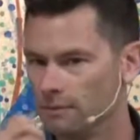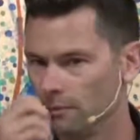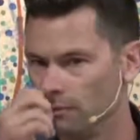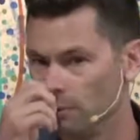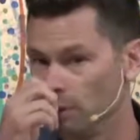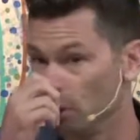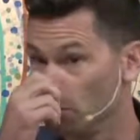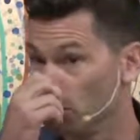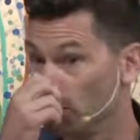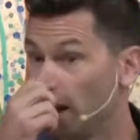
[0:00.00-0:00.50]

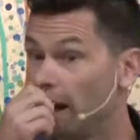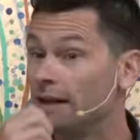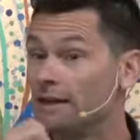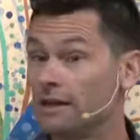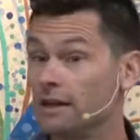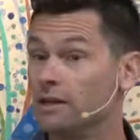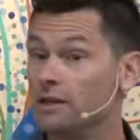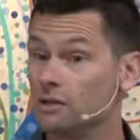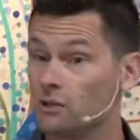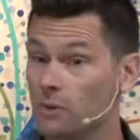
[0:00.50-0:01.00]
Bill
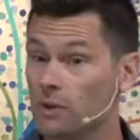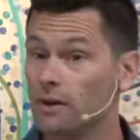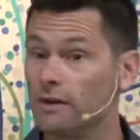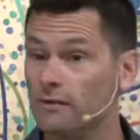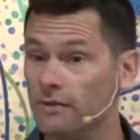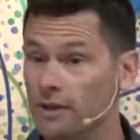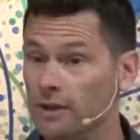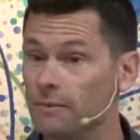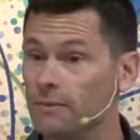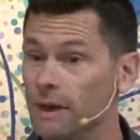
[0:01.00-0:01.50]
Plotkin is one
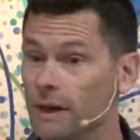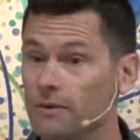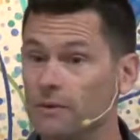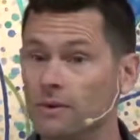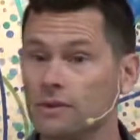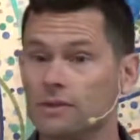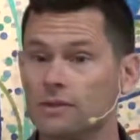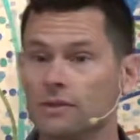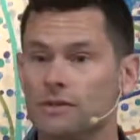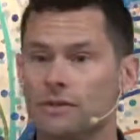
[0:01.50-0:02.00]
of them. That
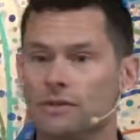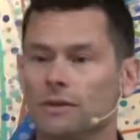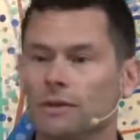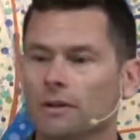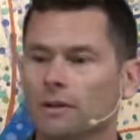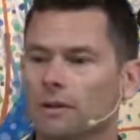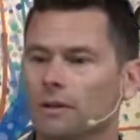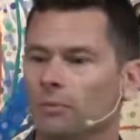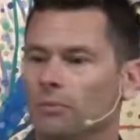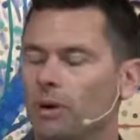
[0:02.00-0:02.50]
was
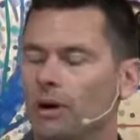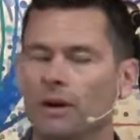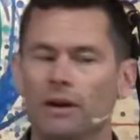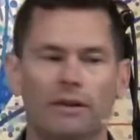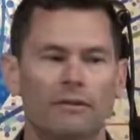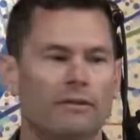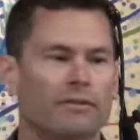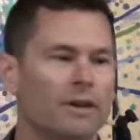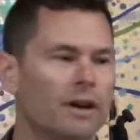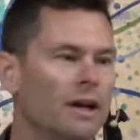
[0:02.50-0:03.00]
part
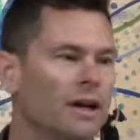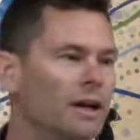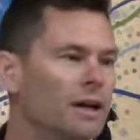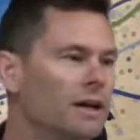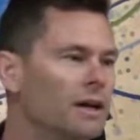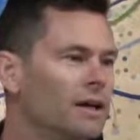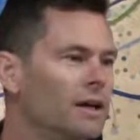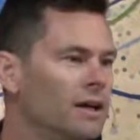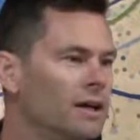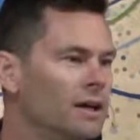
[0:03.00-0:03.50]
of,
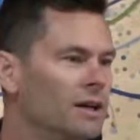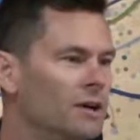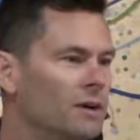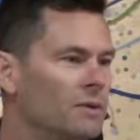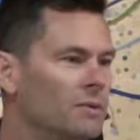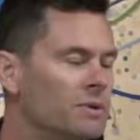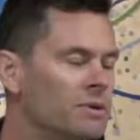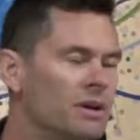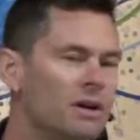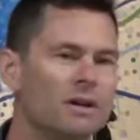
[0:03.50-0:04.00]

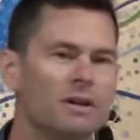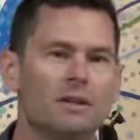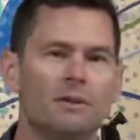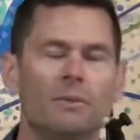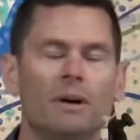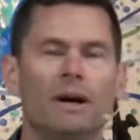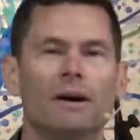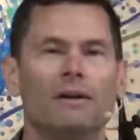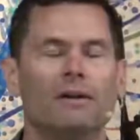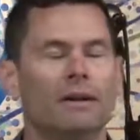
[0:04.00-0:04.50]
we talked
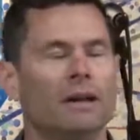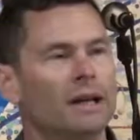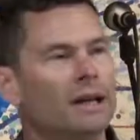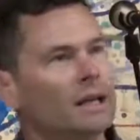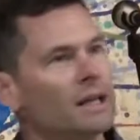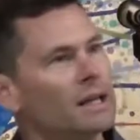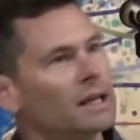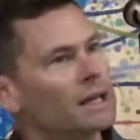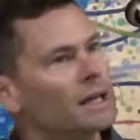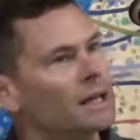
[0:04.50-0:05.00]
about
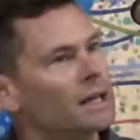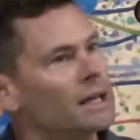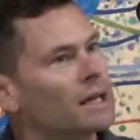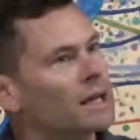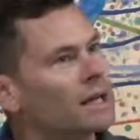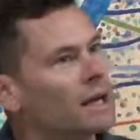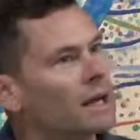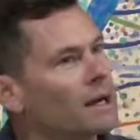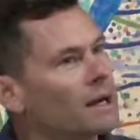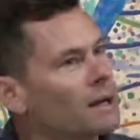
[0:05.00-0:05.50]

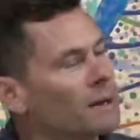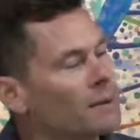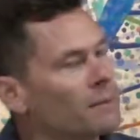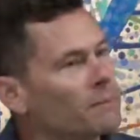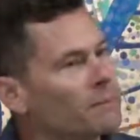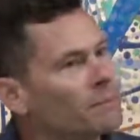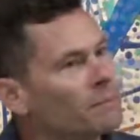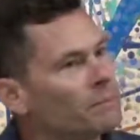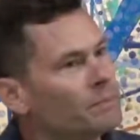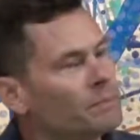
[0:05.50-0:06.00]

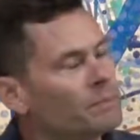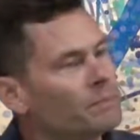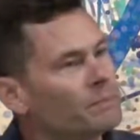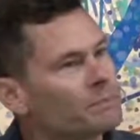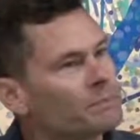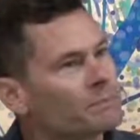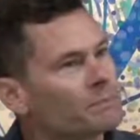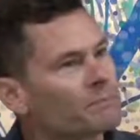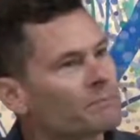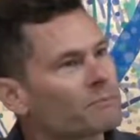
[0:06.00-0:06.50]
the
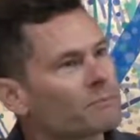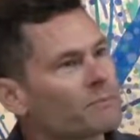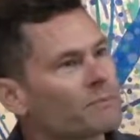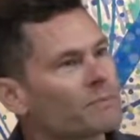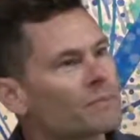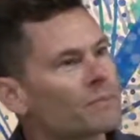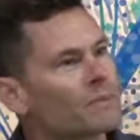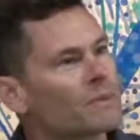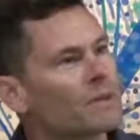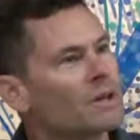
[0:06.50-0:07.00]

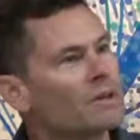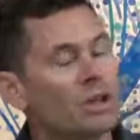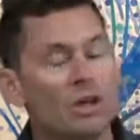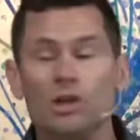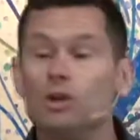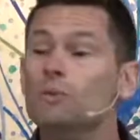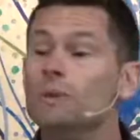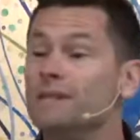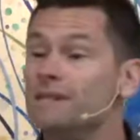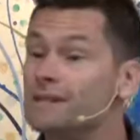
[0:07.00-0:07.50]

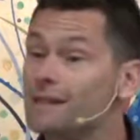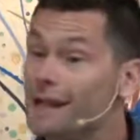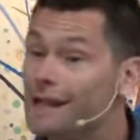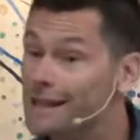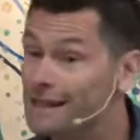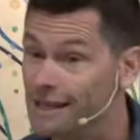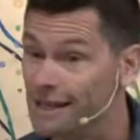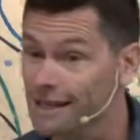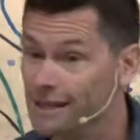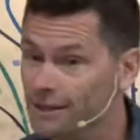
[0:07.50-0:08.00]
human
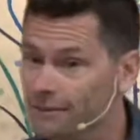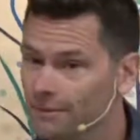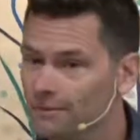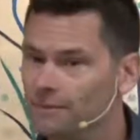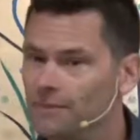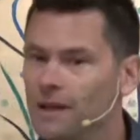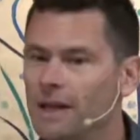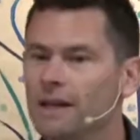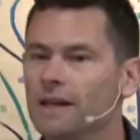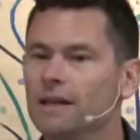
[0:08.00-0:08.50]
psyche
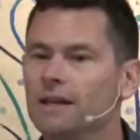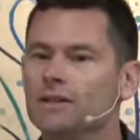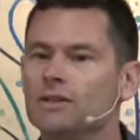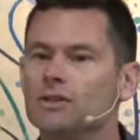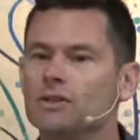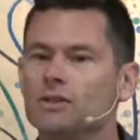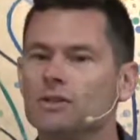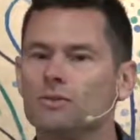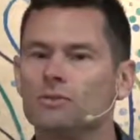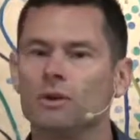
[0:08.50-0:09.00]
and
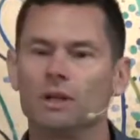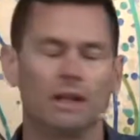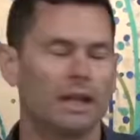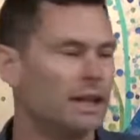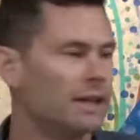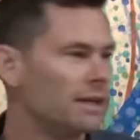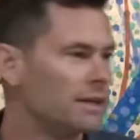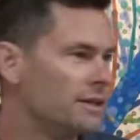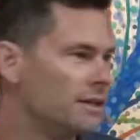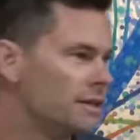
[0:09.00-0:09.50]
its
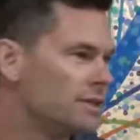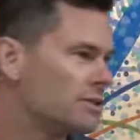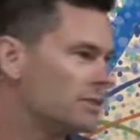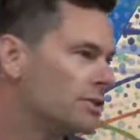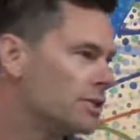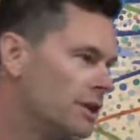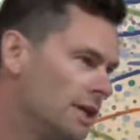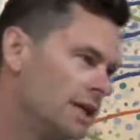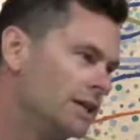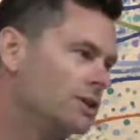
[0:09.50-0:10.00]
relatedness
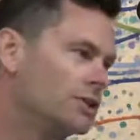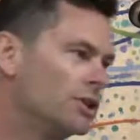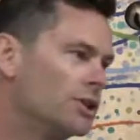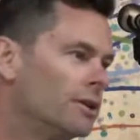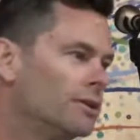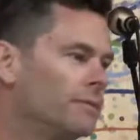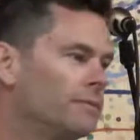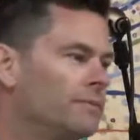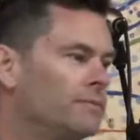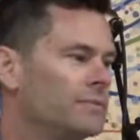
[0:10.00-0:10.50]
to
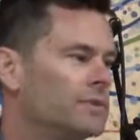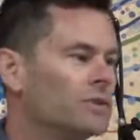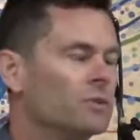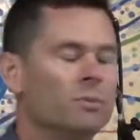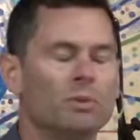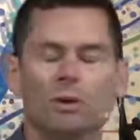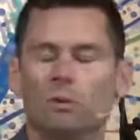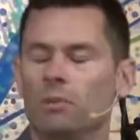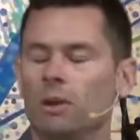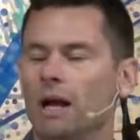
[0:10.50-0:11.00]
nature. So
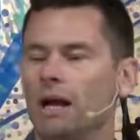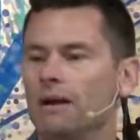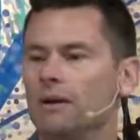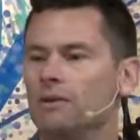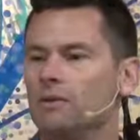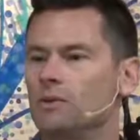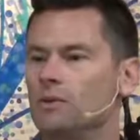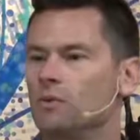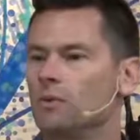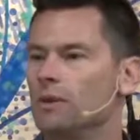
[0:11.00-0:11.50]
Bill
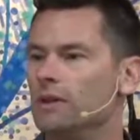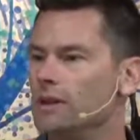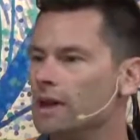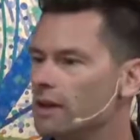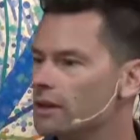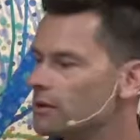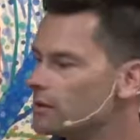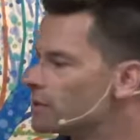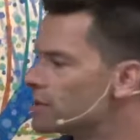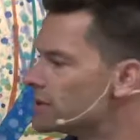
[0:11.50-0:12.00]
Plotkin was one. The
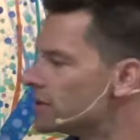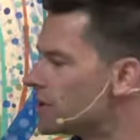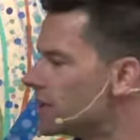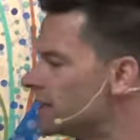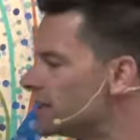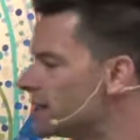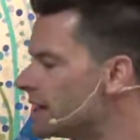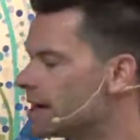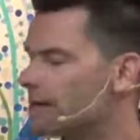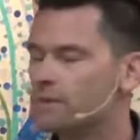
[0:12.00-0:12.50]
other was
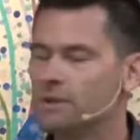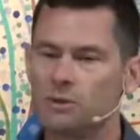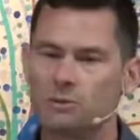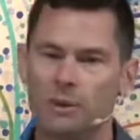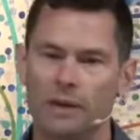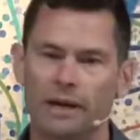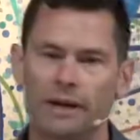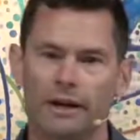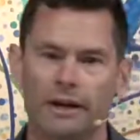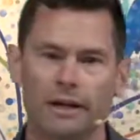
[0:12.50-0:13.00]
Thomas
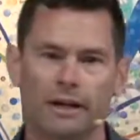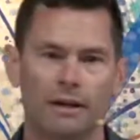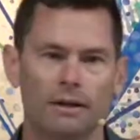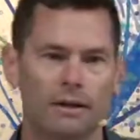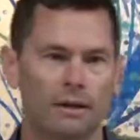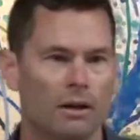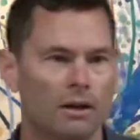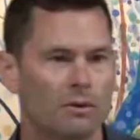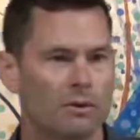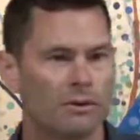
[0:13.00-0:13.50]
Berry,
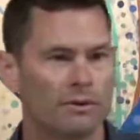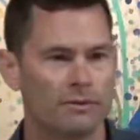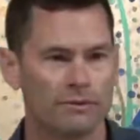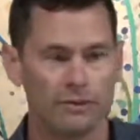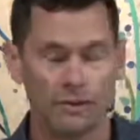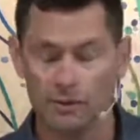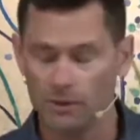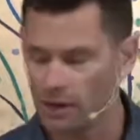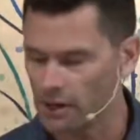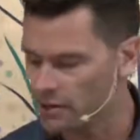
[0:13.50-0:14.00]
along with a
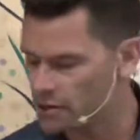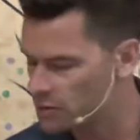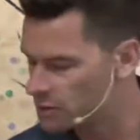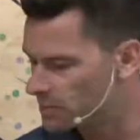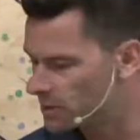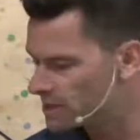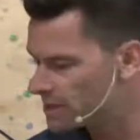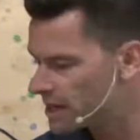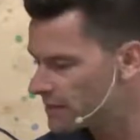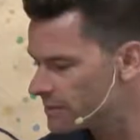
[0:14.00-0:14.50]
few others.
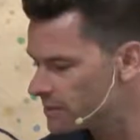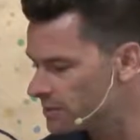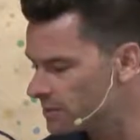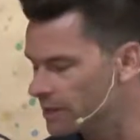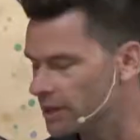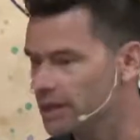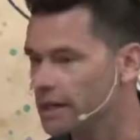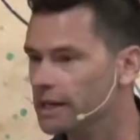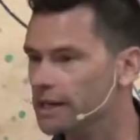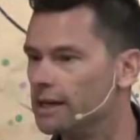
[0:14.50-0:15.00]
But Thomas
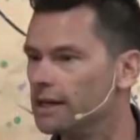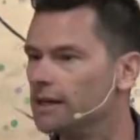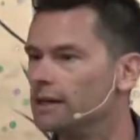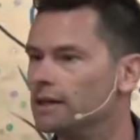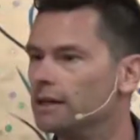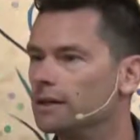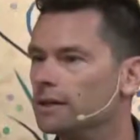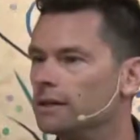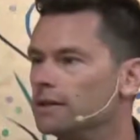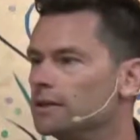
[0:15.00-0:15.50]
Berry,
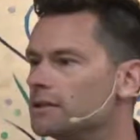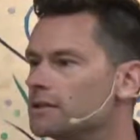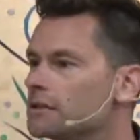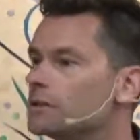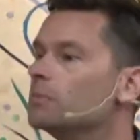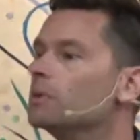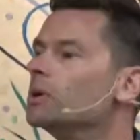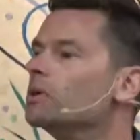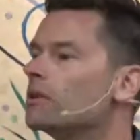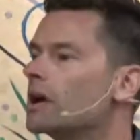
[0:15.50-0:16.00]
this is
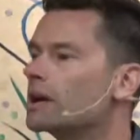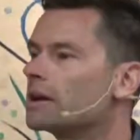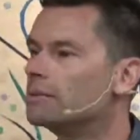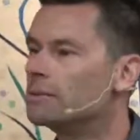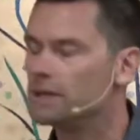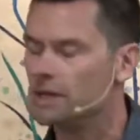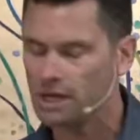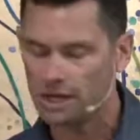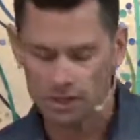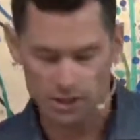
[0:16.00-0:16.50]
a book
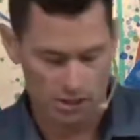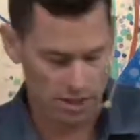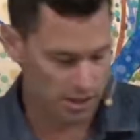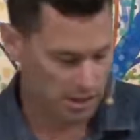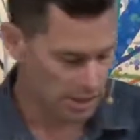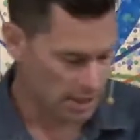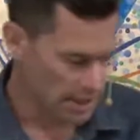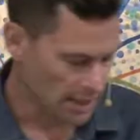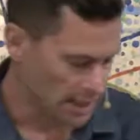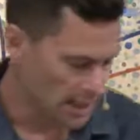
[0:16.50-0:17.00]

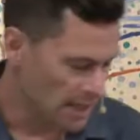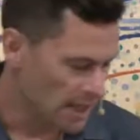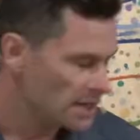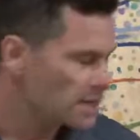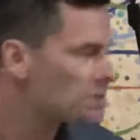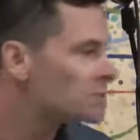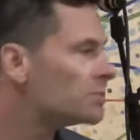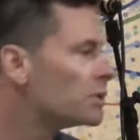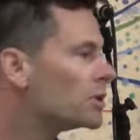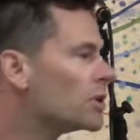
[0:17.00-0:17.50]
recommendation. He
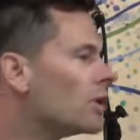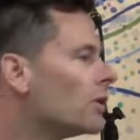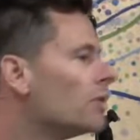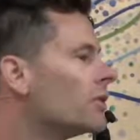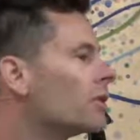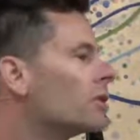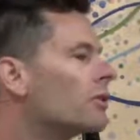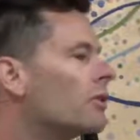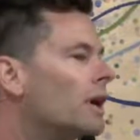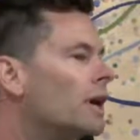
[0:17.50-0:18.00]
has a book called
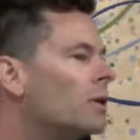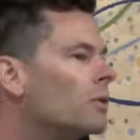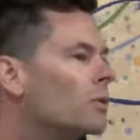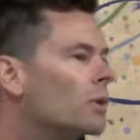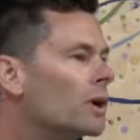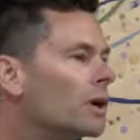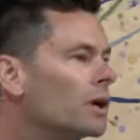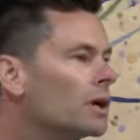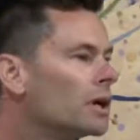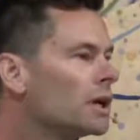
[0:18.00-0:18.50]
The Great
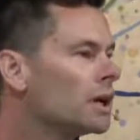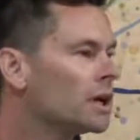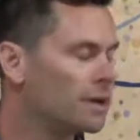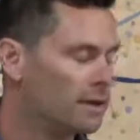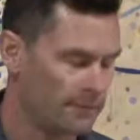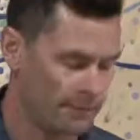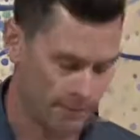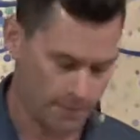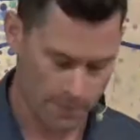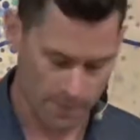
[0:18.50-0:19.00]
Work,
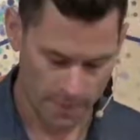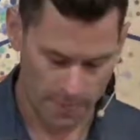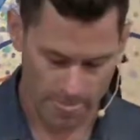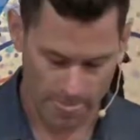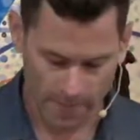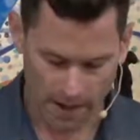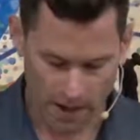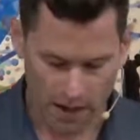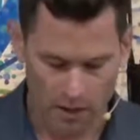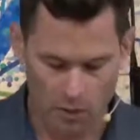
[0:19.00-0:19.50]

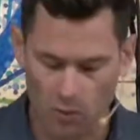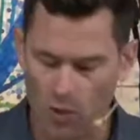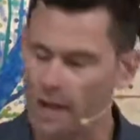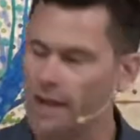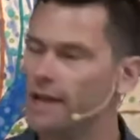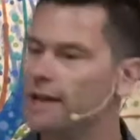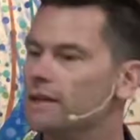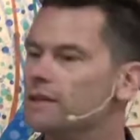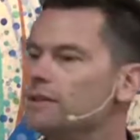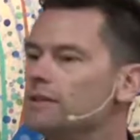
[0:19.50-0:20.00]
Our
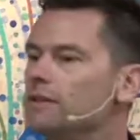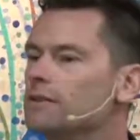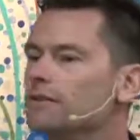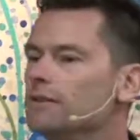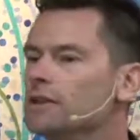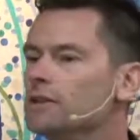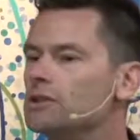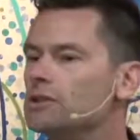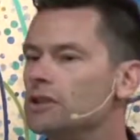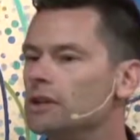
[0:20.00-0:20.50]
Way into the
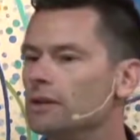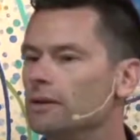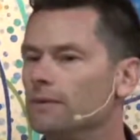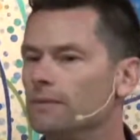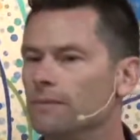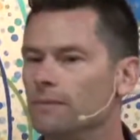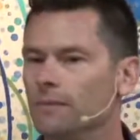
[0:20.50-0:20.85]
Future.